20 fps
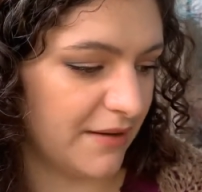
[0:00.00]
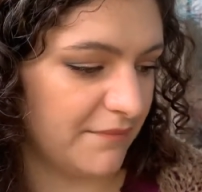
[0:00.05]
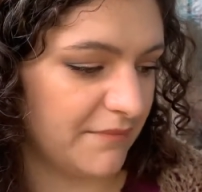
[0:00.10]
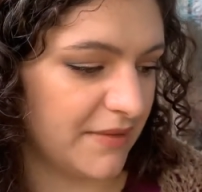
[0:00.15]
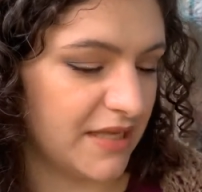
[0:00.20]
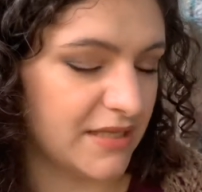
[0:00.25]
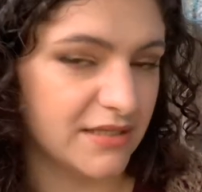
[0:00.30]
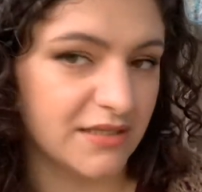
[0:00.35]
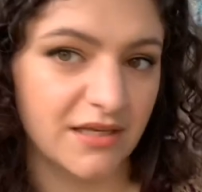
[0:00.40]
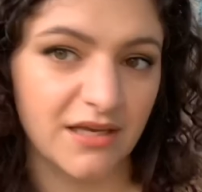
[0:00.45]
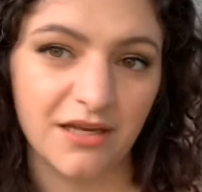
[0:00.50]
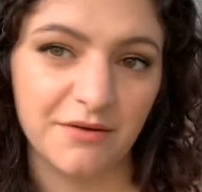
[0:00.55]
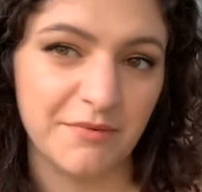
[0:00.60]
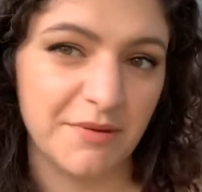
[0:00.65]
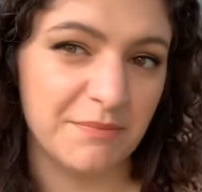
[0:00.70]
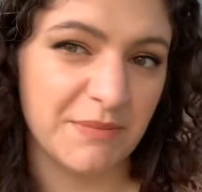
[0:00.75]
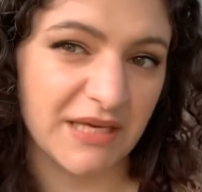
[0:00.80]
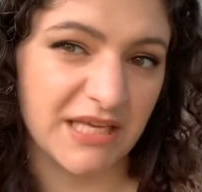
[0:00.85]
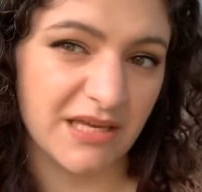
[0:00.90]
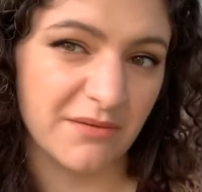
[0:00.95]
isn't going to be
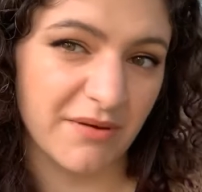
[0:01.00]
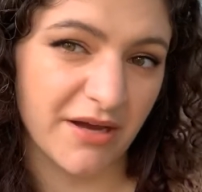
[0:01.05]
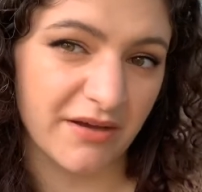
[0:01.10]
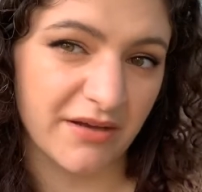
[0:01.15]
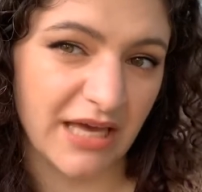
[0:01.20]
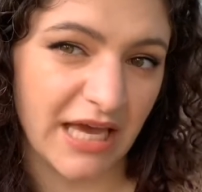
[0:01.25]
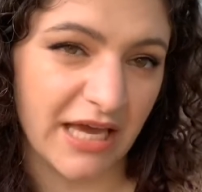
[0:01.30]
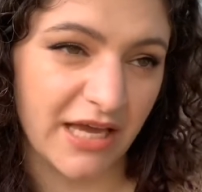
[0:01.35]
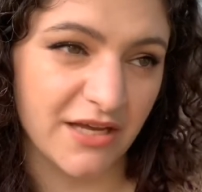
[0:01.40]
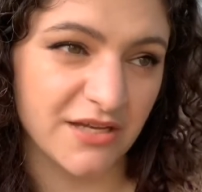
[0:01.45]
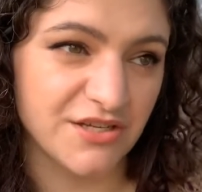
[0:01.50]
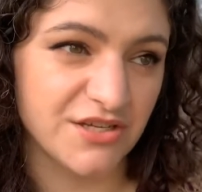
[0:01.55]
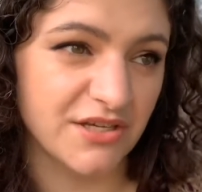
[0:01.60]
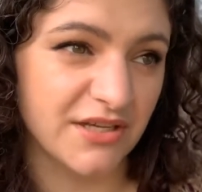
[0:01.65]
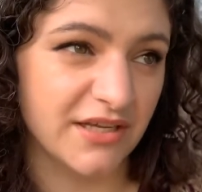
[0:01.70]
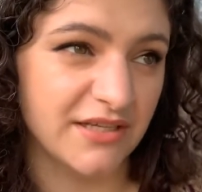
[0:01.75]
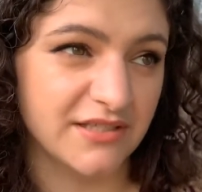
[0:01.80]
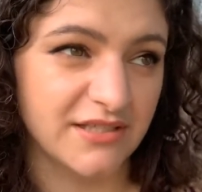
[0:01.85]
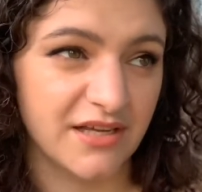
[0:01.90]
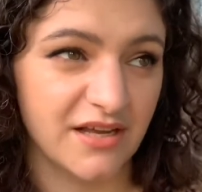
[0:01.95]
picky about gauge,
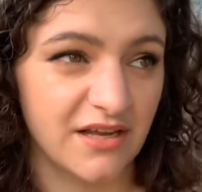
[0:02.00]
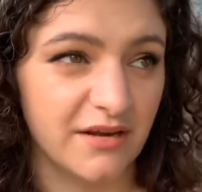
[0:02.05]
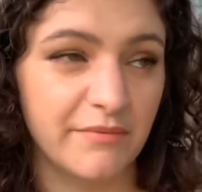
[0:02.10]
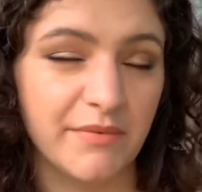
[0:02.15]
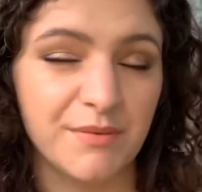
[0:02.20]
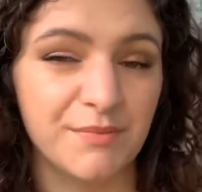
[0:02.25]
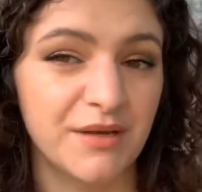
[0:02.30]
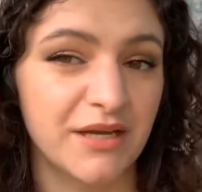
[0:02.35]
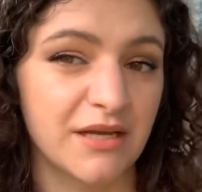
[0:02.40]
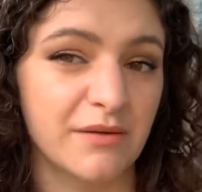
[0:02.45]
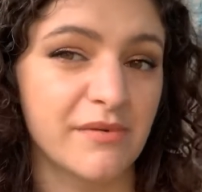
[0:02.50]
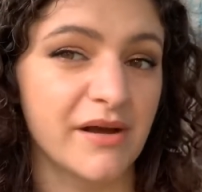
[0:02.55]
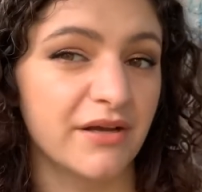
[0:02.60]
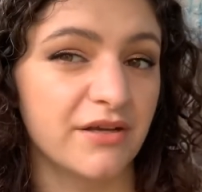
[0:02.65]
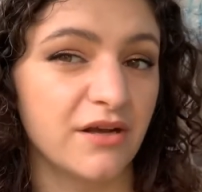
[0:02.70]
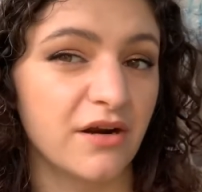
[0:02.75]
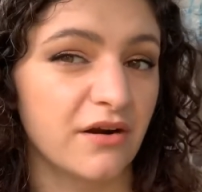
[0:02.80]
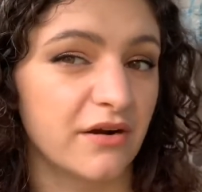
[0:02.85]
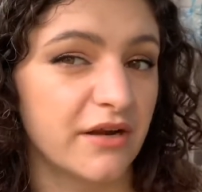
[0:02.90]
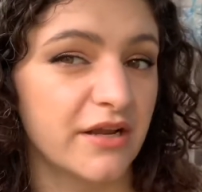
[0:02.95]
isn't going to be picky about
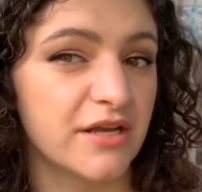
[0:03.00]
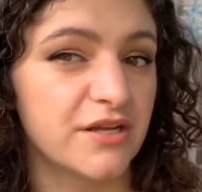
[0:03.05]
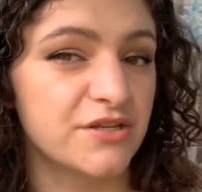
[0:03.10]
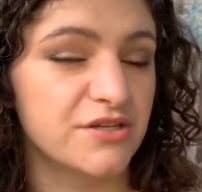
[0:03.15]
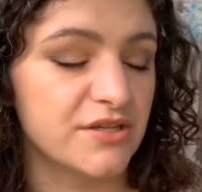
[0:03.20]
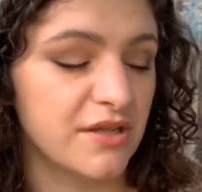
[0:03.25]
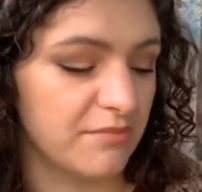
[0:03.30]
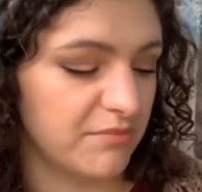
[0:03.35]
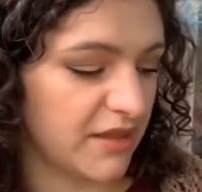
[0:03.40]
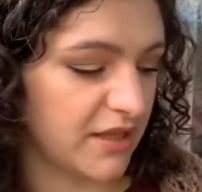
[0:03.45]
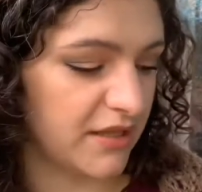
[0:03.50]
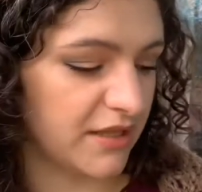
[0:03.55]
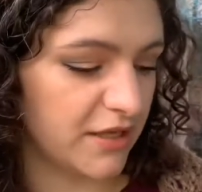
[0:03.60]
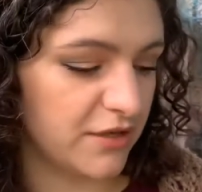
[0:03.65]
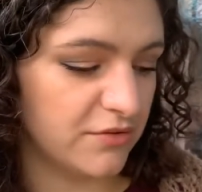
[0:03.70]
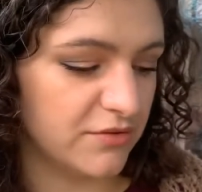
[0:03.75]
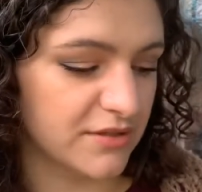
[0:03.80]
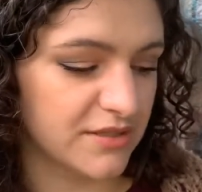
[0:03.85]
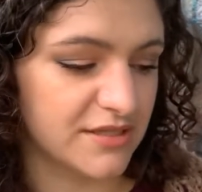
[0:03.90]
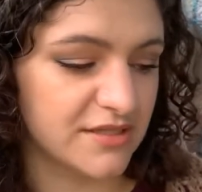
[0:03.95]
yardage, something that
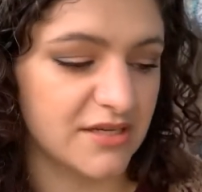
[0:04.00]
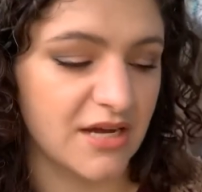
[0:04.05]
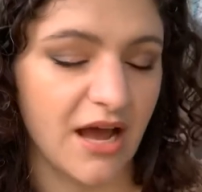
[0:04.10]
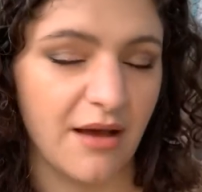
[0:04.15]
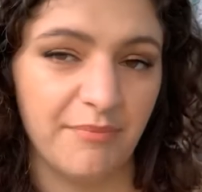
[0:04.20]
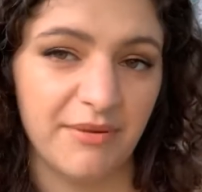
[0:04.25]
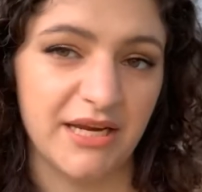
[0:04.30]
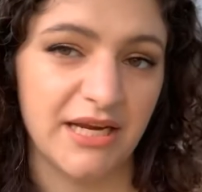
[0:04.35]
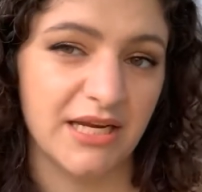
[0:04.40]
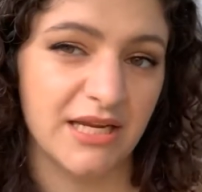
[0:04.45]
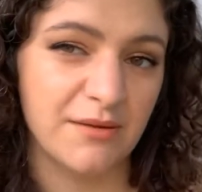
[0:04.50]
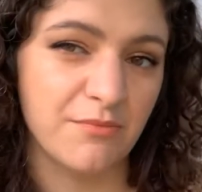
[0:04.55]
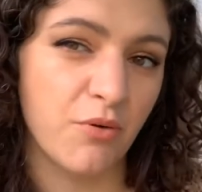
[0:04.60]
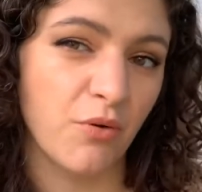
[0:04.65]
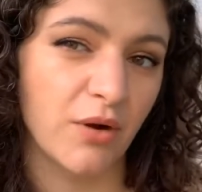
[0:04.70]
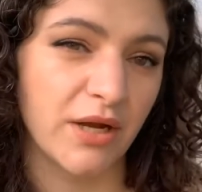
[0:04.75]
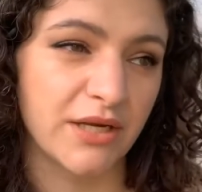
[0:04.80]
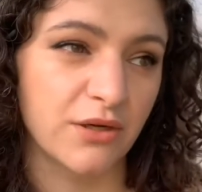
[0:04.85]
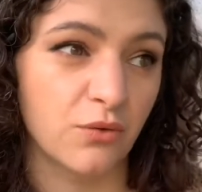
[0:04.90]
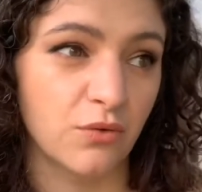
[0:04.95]
you can stop at any
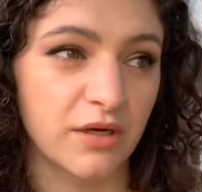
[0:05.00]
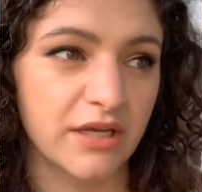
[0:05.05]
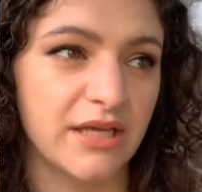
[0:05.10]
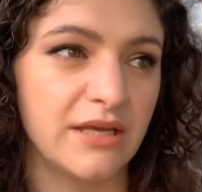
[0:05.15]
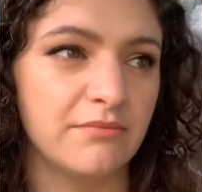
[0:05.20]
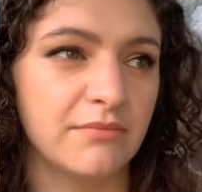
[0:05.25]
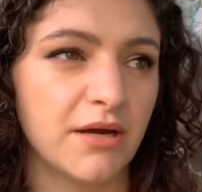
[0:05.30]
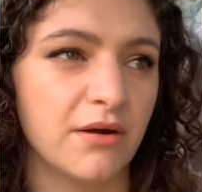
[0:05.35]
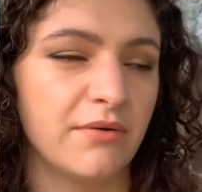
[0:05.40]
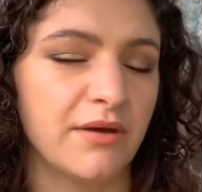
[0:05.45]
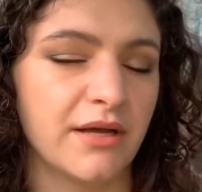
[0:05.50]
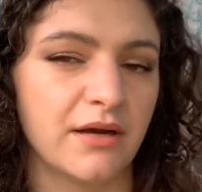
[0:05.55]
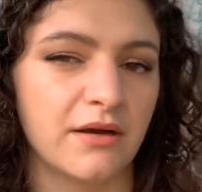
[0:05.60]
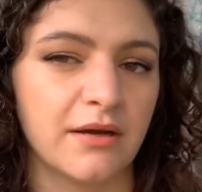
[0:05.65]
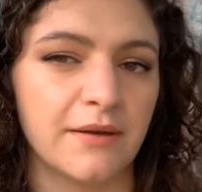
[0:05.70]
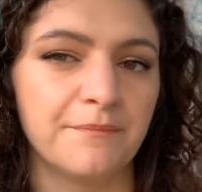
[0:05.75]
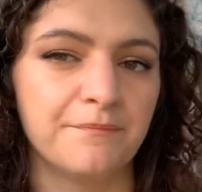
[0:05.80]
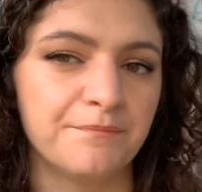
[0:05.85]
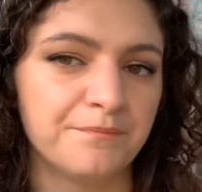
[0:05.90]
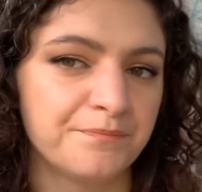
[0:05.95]
point or keep going
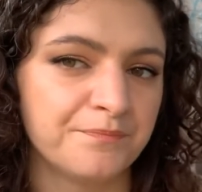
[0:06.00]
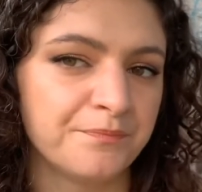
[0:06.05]
on,